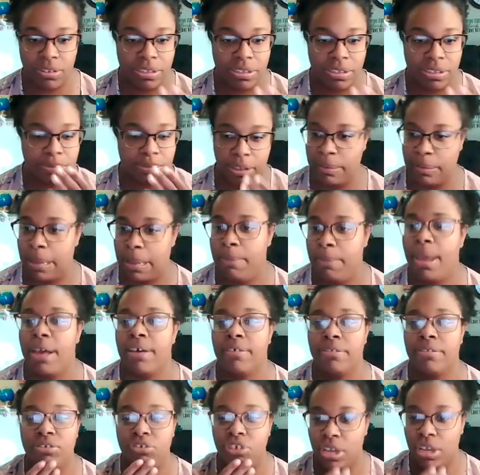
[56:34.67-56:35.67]
his mouth on my
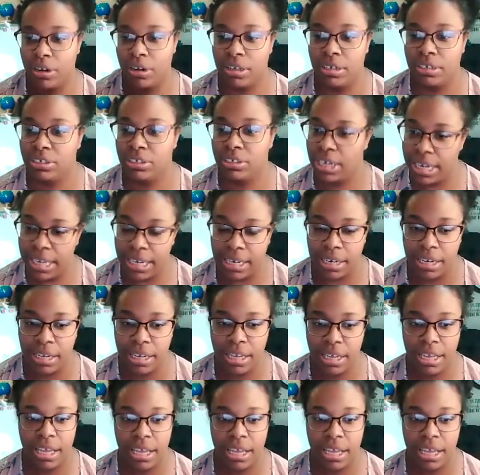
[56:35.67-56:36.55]
mouth, chin on chin.